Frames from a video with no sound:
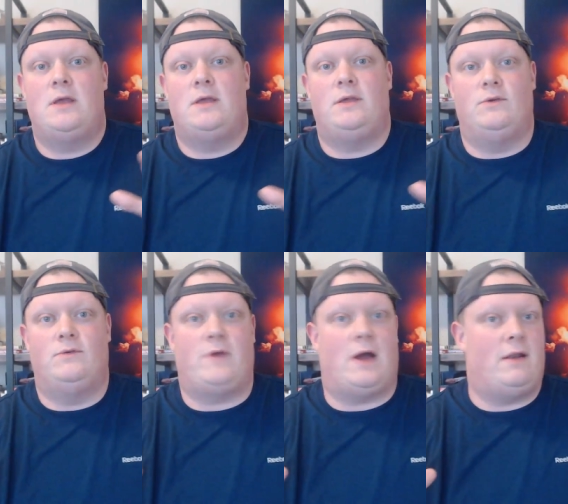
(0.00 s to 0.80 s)

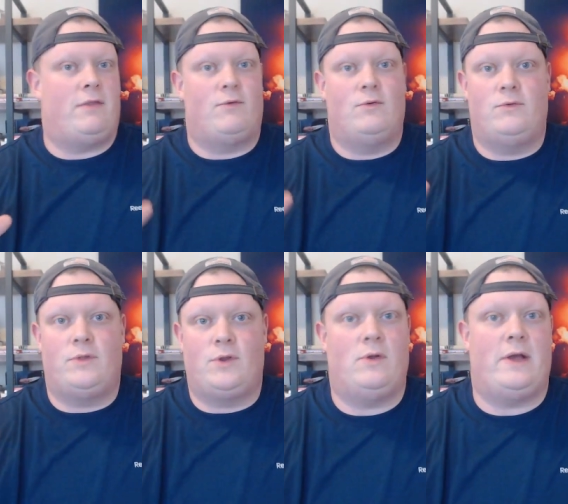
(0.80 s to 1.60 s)
you've gone through
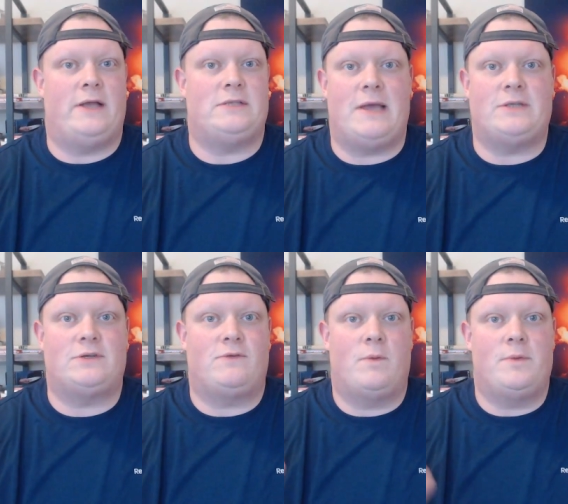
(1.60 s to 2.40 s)
the Google Ads
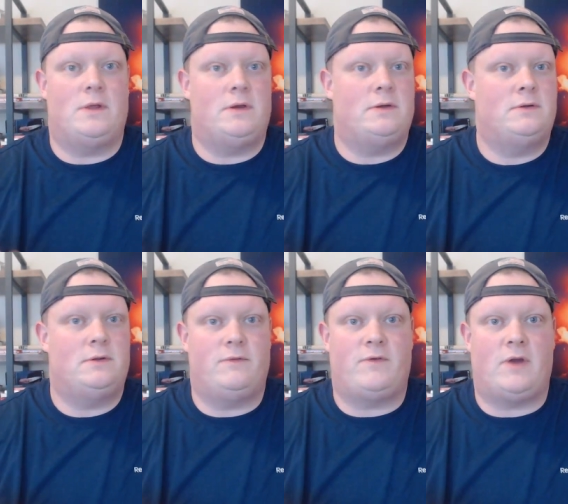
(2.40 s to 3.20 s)
magic formula,
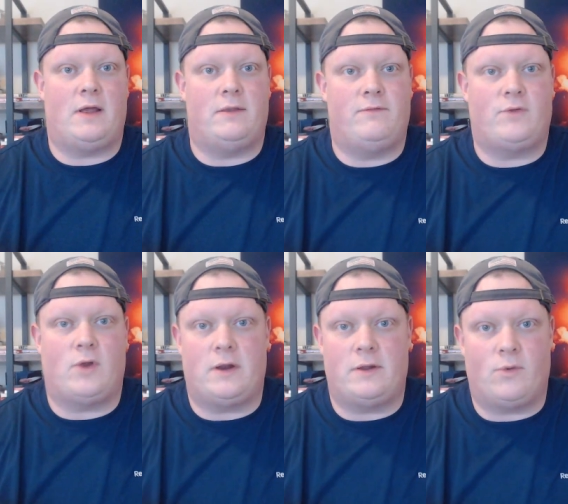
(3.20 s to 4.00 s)
you've got, you've
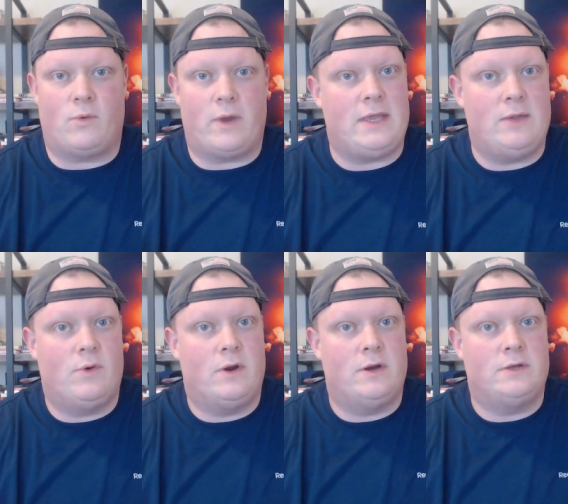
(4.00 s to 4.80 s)
targeted the right
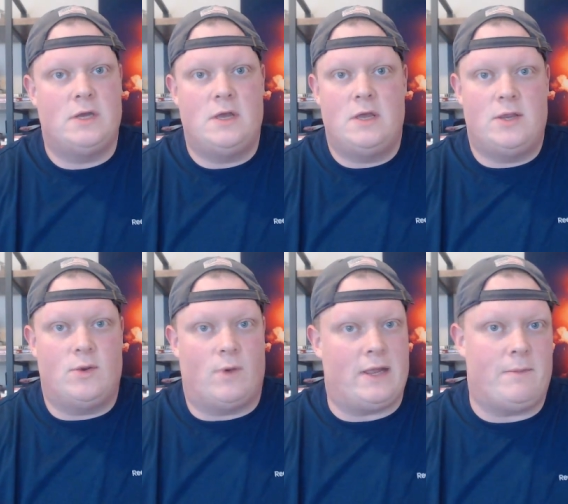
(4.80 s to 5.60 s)
keywords,
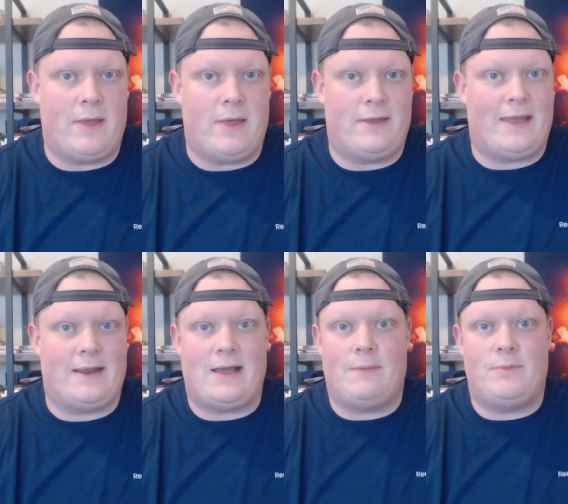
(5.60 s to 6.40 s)
you're writing compelling
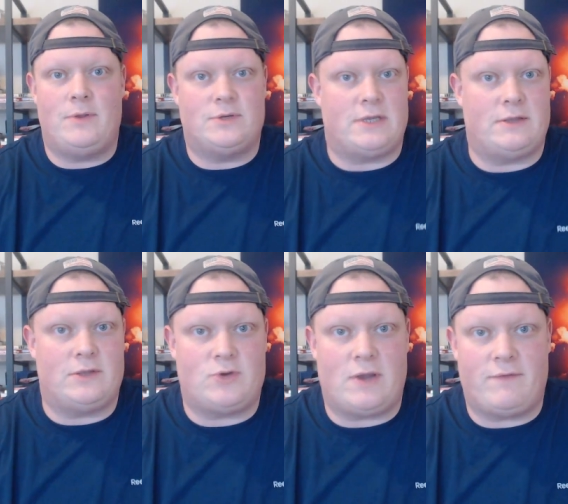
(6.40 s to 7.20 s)
ad copy. You're sending
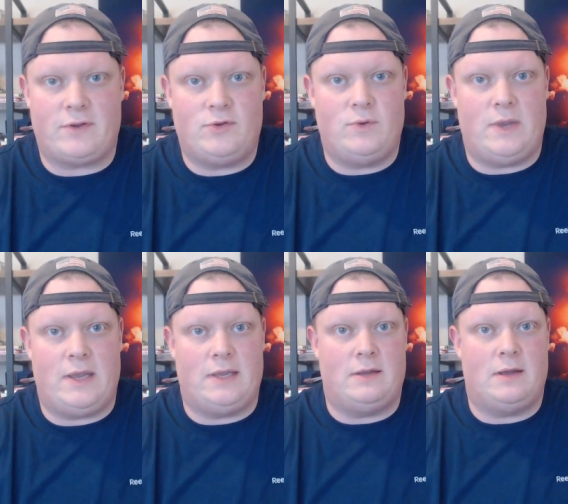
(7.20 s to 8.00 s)
the traffic to
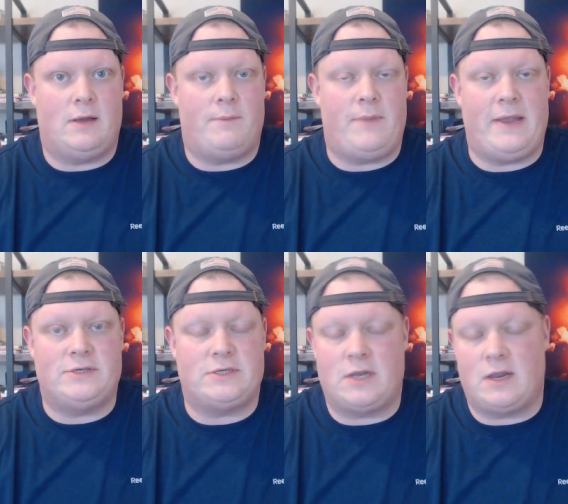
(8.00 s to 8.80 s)
a uh, page
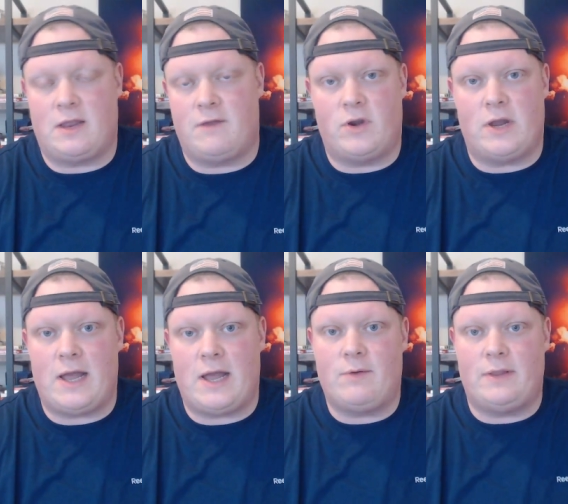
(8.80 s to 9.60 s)
that's going to convert at a
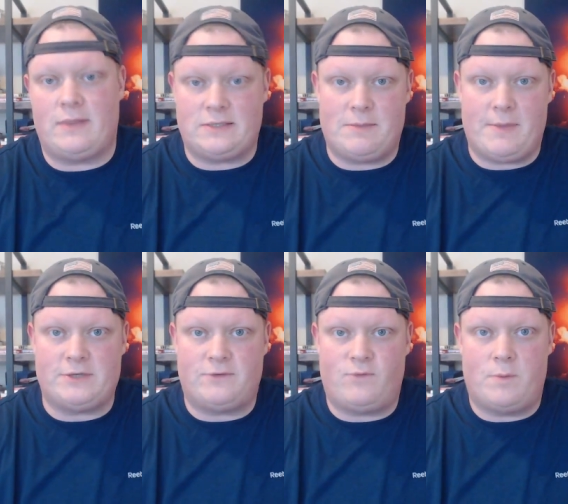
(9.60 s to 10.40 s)
high rate. That's the
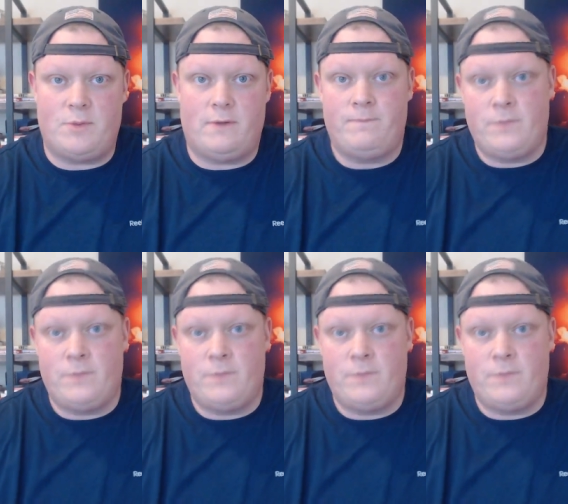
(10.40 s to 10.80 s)
magic formula.